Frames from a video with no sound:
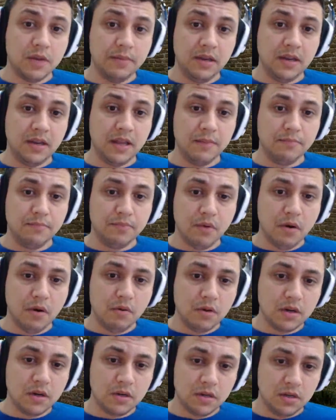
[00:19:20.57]
I mean, they
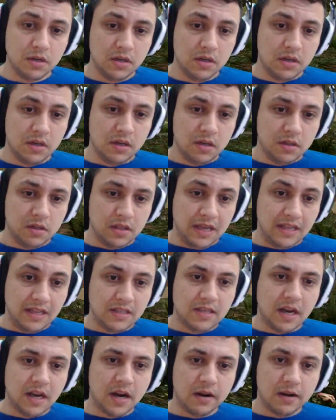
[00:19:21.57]
broke the
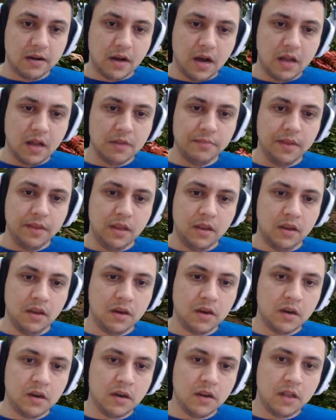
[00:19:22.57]
entire column
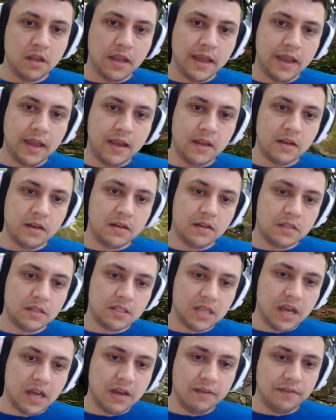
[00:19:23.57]
here and the
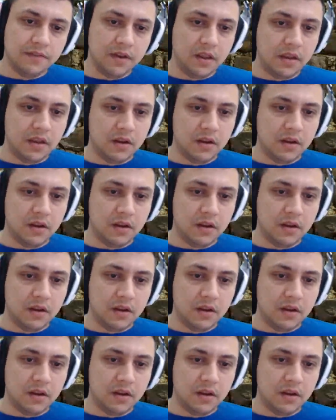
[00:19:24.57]
side of it here